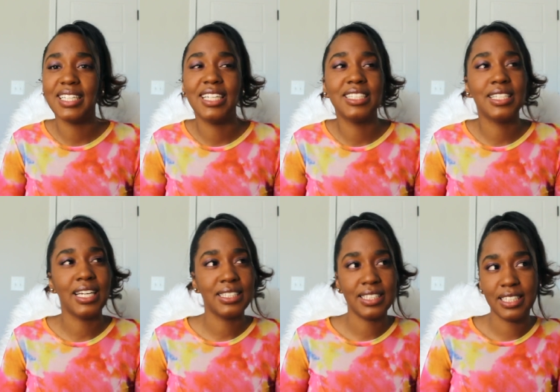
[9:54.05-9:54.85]
And I just
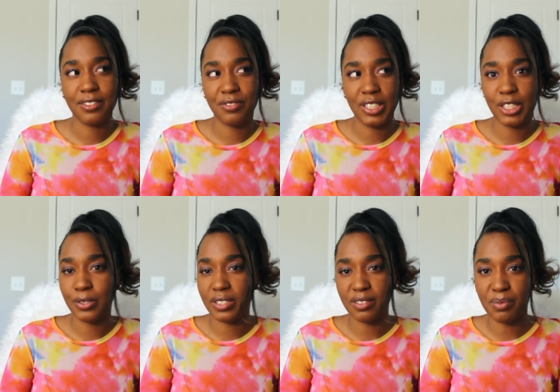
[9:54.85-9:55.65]
like seeing
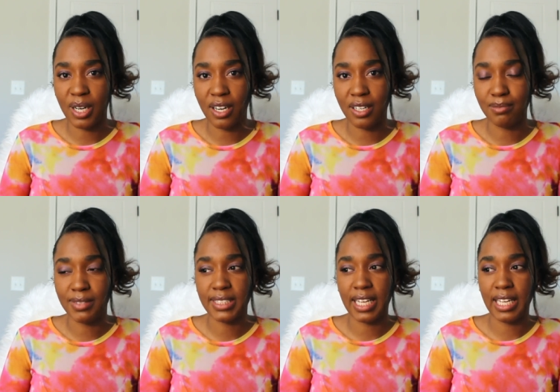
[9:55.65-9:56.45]
videos of
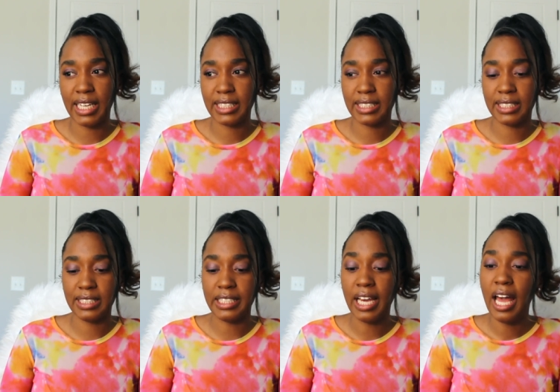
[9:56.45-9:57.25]
moms. I like to
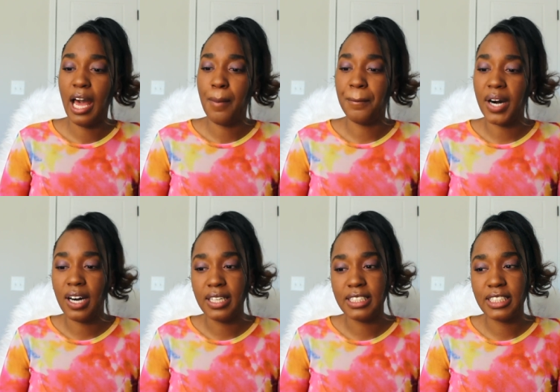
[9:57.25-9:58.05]
see
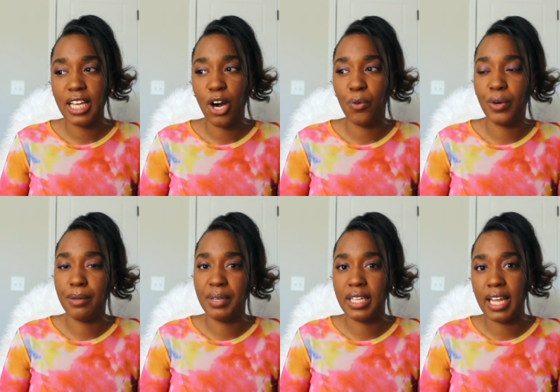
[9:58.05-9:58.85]
boss
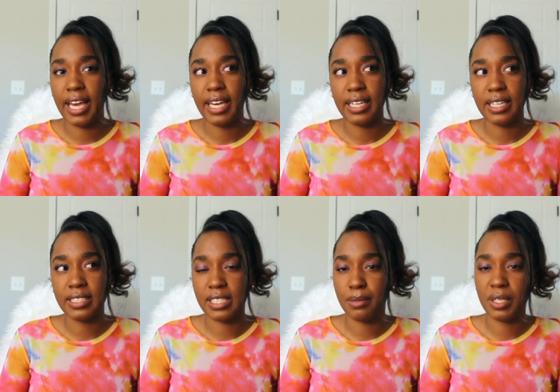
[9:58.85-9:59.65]
women like a
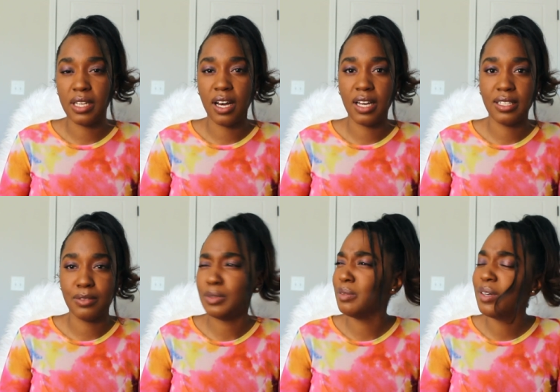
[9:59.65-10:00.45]

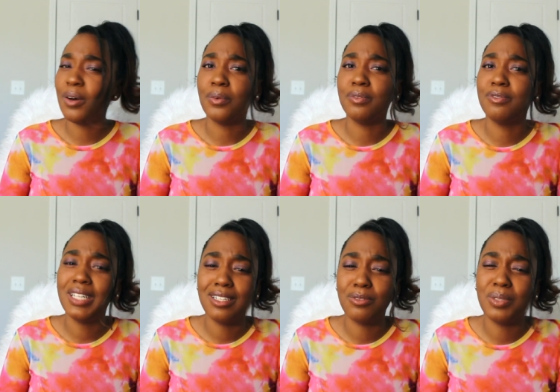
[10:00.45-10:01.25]
Zamaglon. No, no,
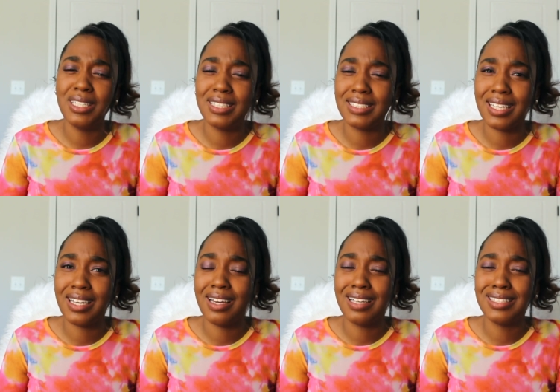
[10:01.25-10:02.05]
what did I
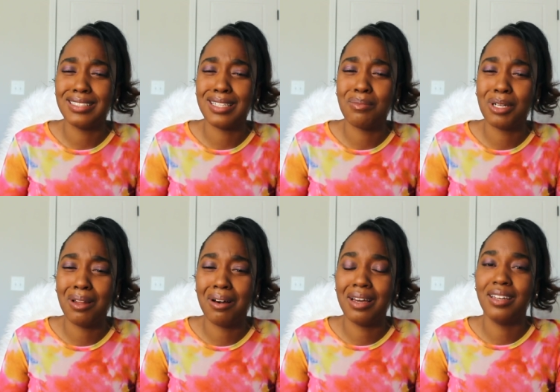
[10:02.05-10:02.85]
say? I said
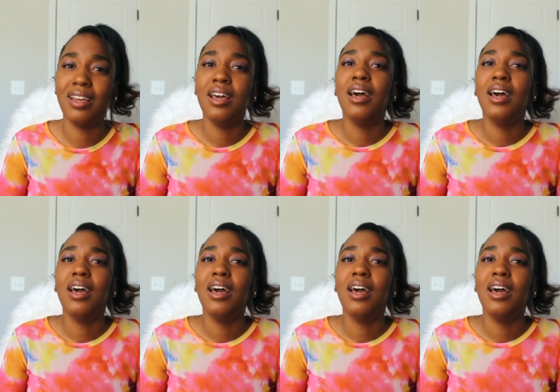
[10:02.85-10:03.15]
Zamaglon.